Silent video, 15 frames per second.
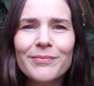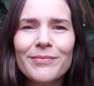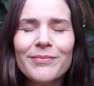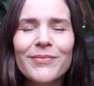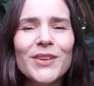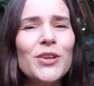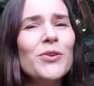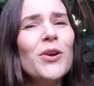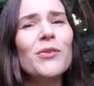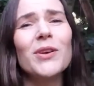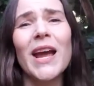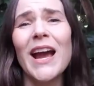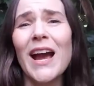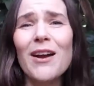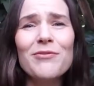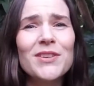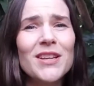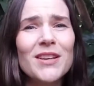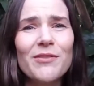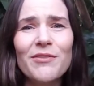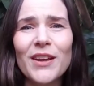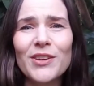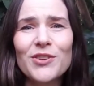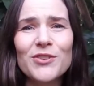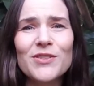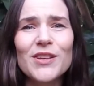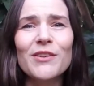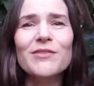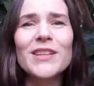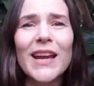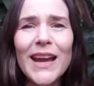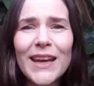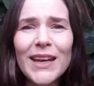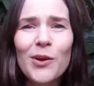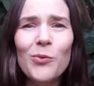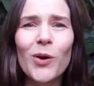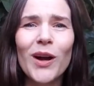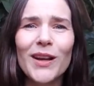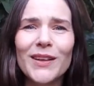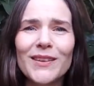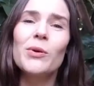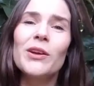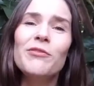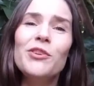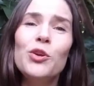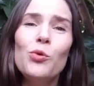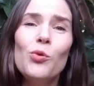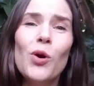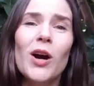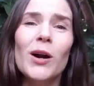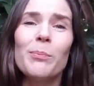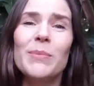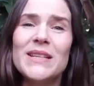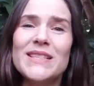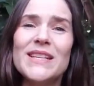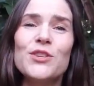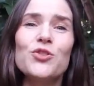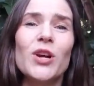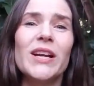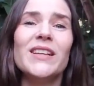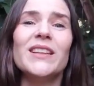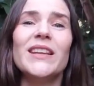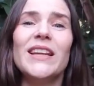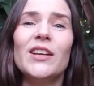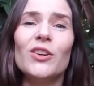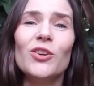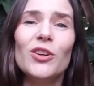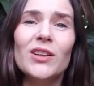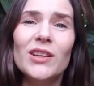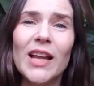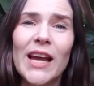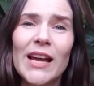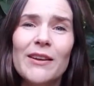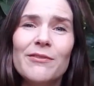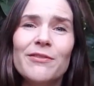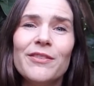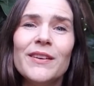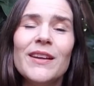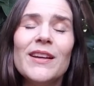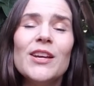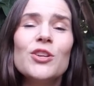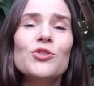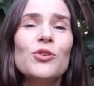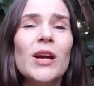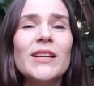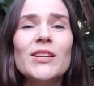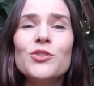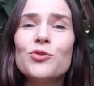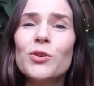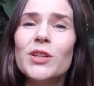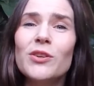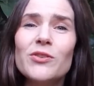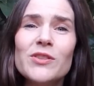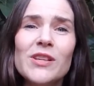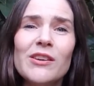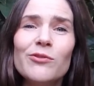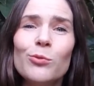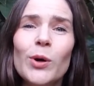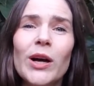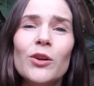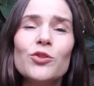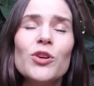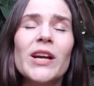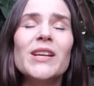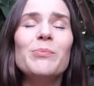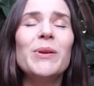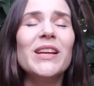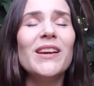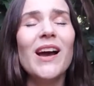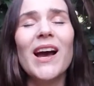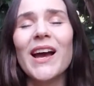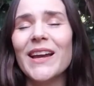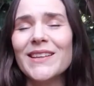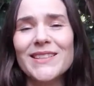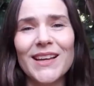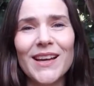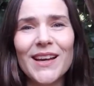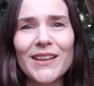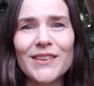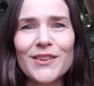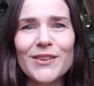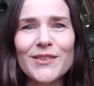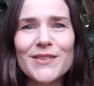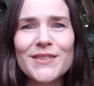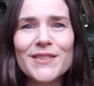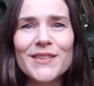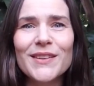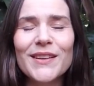You don't have to defend yourself to anyone. If you are busy trying to lead a good life, trying to treat yourself well, trying to be kind to others,